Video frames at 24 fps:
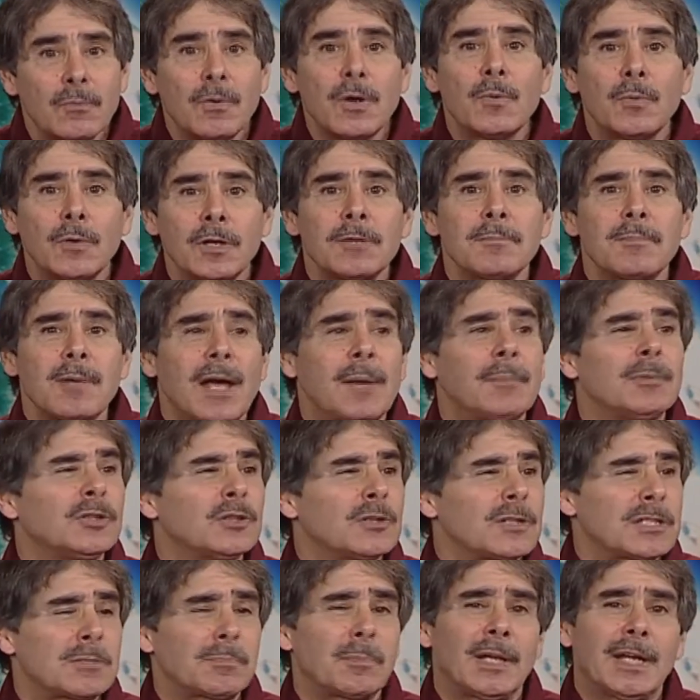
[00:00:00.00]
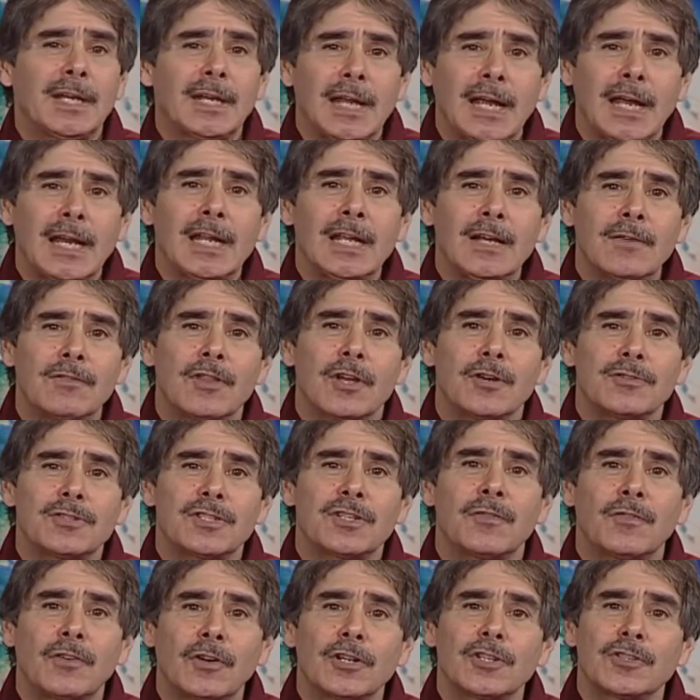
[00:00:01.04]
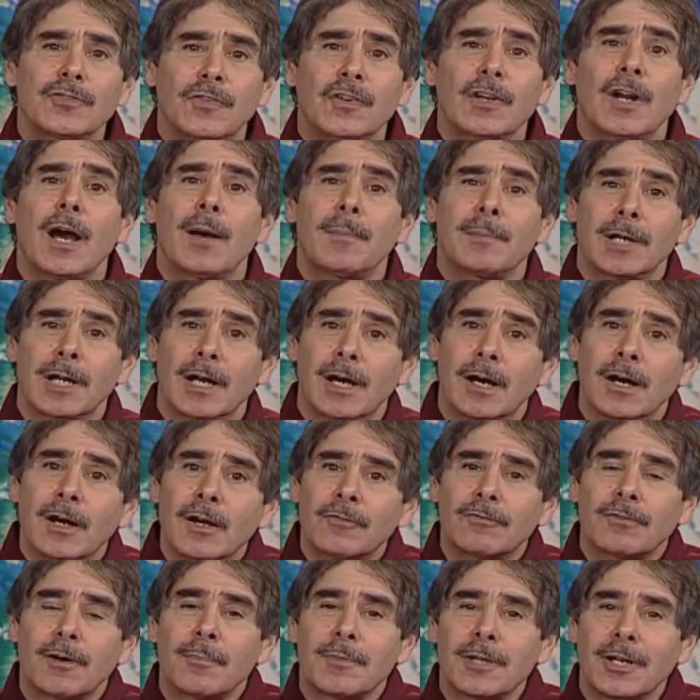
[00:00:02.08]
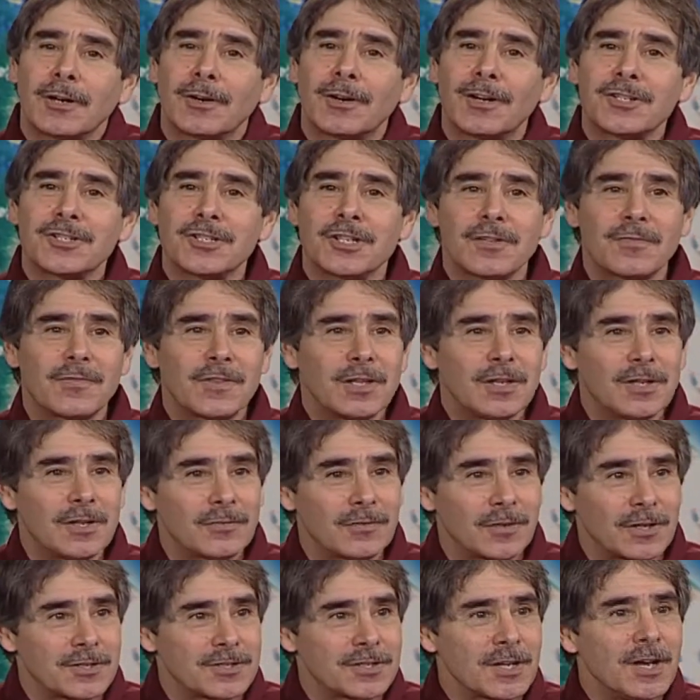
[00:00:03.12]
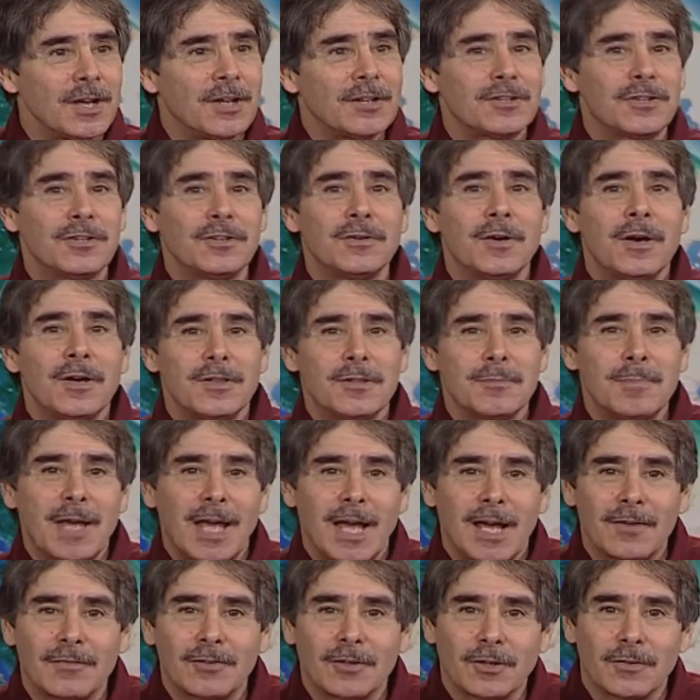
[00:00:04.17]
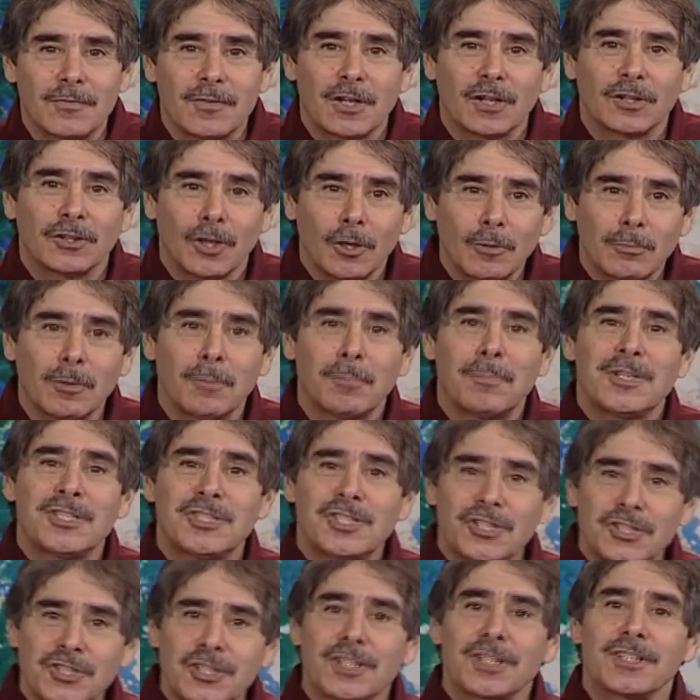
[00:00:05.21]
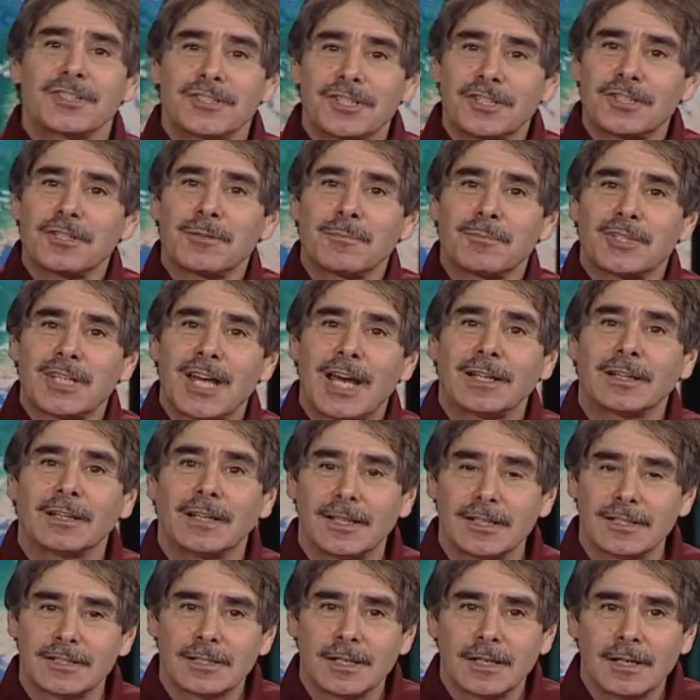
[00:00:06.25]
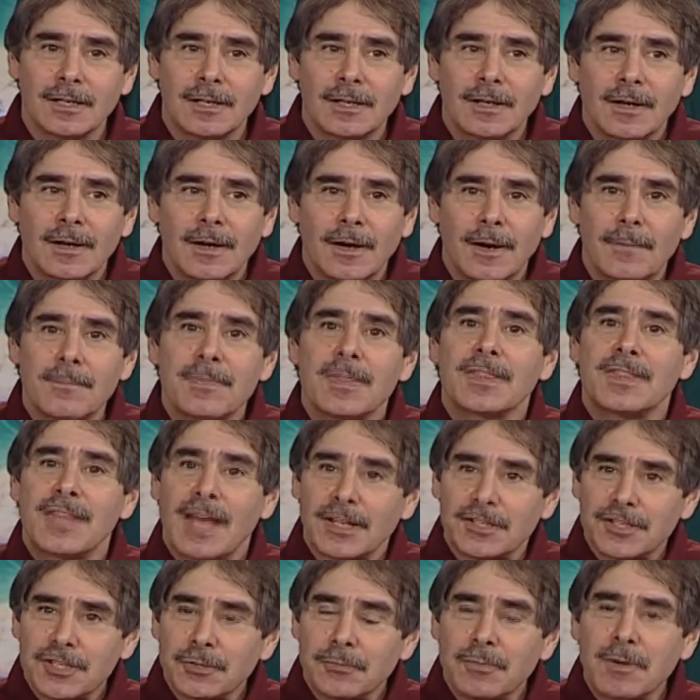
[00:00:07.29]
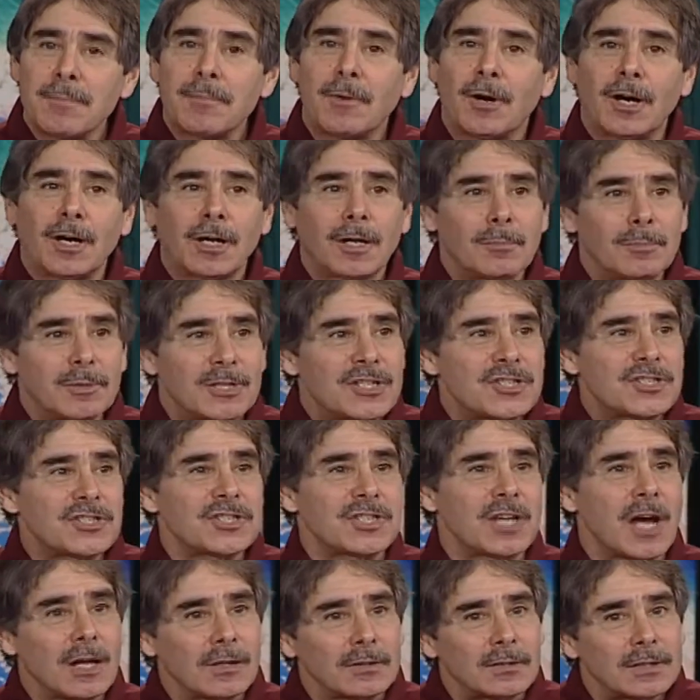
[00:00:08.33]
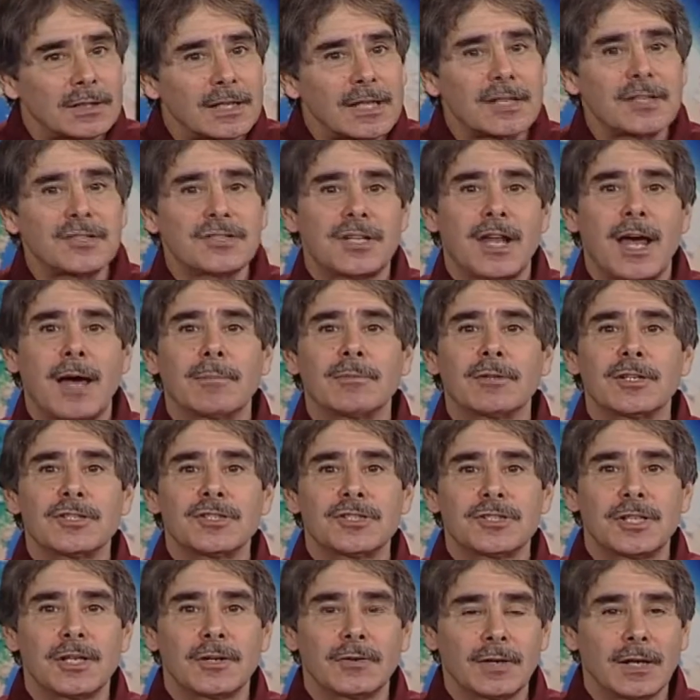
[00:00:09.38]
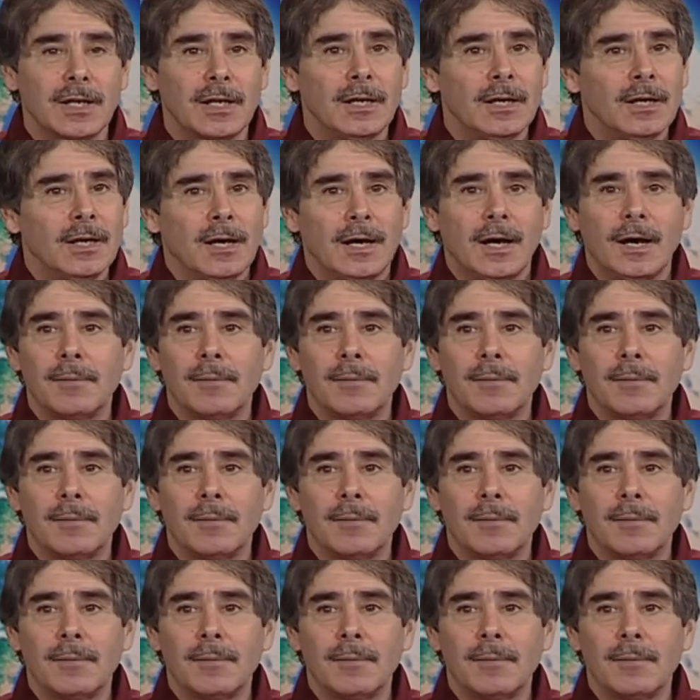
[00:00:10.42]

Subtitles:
we wouldn't be able to explain any of those diverse phenomena from the origin of the universe to the behavior of the global positioning system satellites. That's a remarkably solidly established theory.